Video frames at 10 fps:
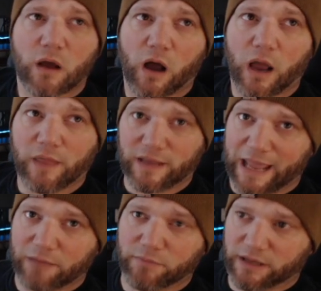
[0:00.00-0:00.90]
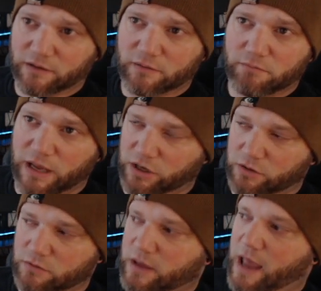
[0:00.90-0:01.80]
in the gambling menu.
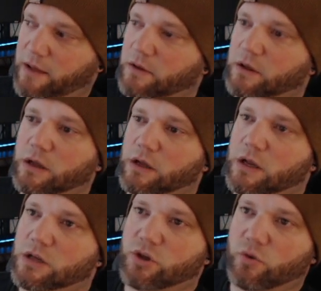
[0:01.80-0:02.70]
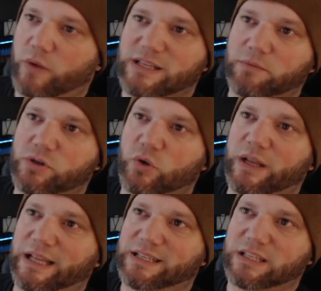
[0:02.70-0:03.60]
Okay, so the reason I'm doing
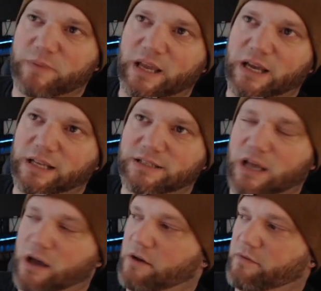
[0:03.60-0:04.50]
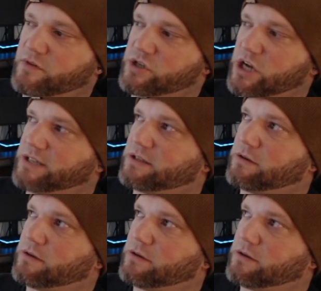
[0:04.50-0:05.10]
this is because of just